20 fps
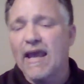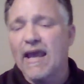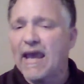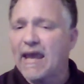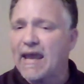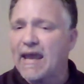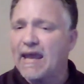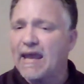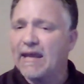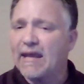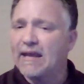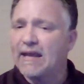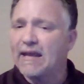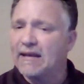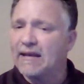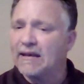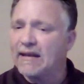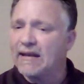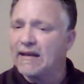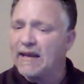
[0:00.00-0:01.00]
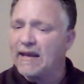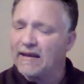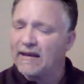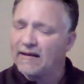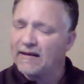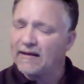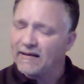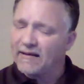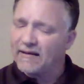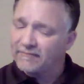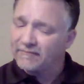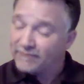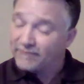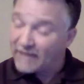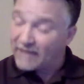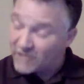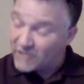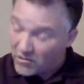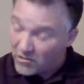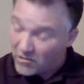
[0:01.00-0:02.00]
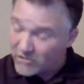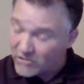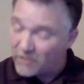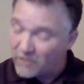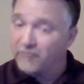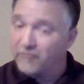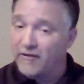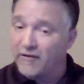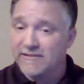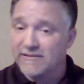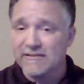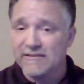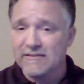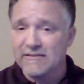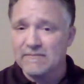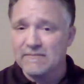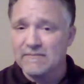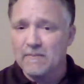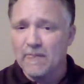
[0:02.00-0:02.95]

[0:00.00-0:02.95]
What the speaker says: And let's also face it,